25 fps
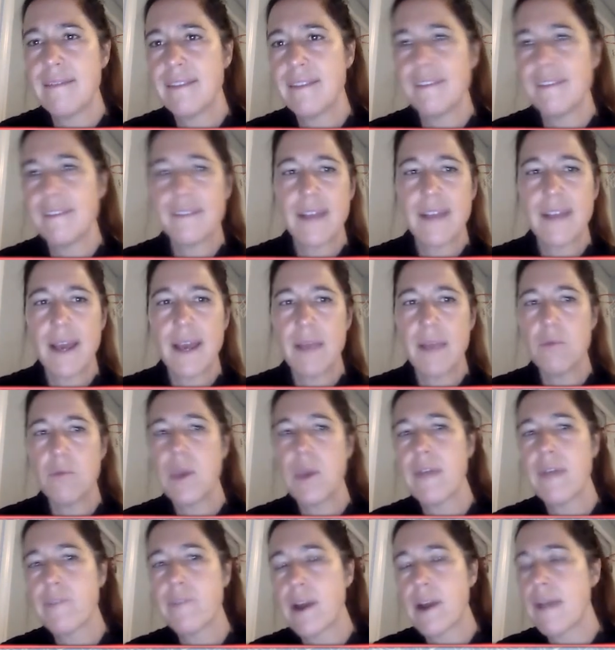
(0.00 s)
This time we
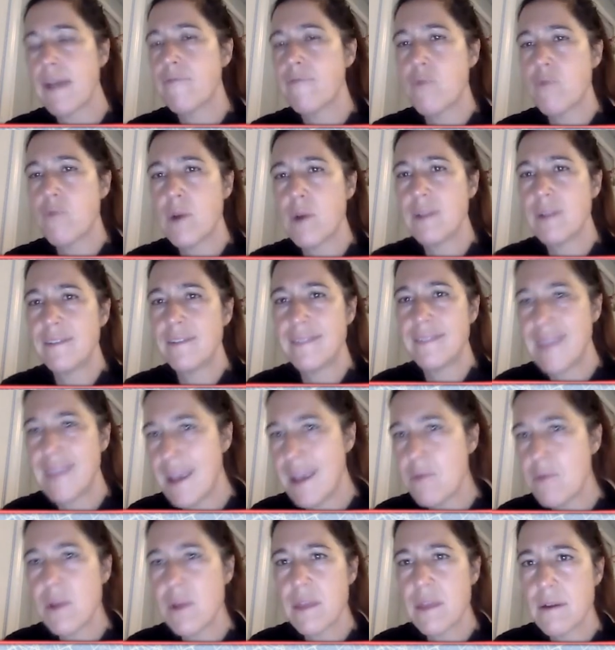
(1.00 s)
have our F1 stay
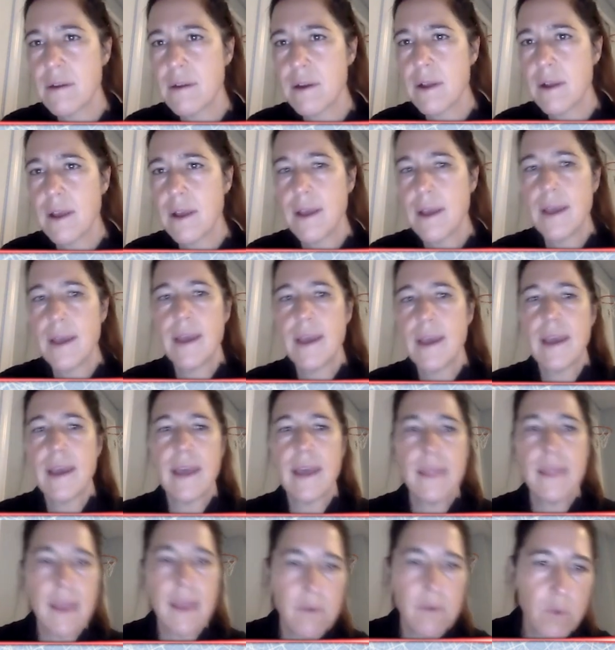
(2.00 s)
with her,
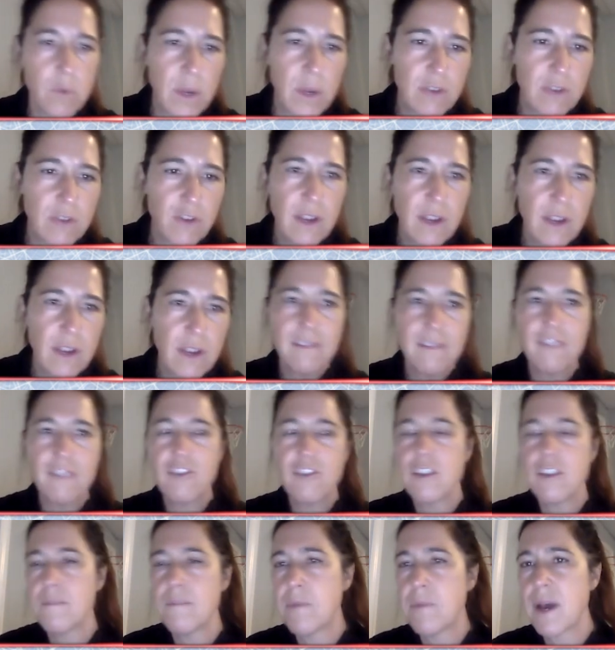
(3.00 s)
and then we
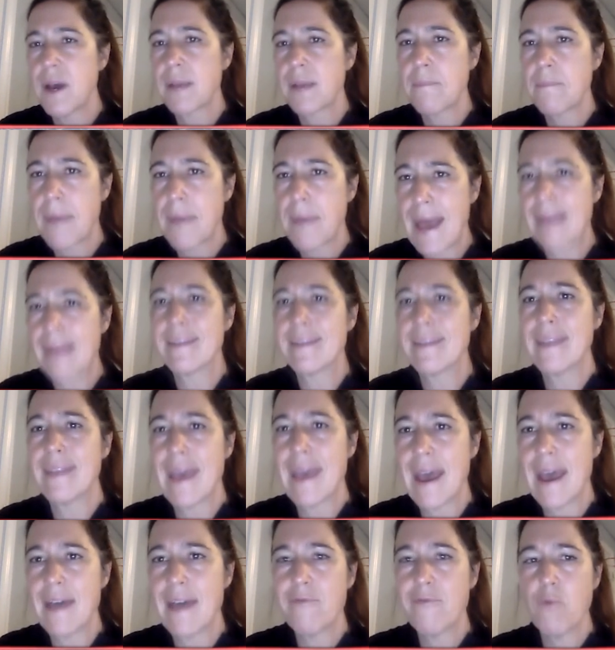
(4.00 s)
transition the puck back to the
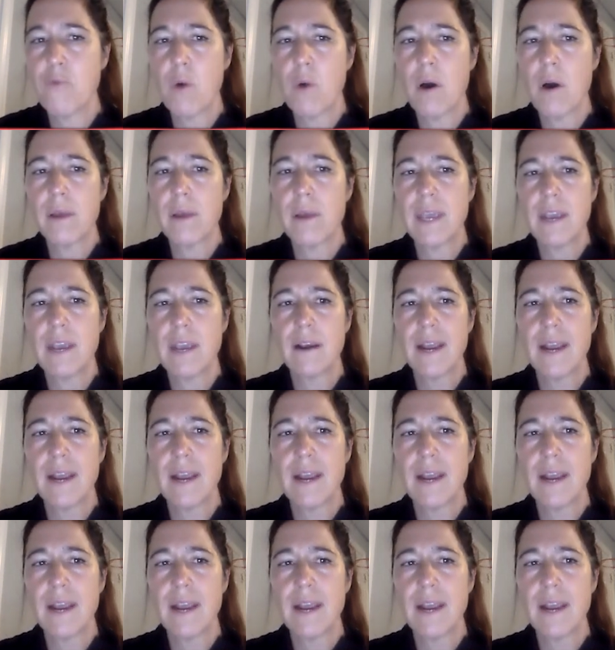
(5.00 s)
half wall here.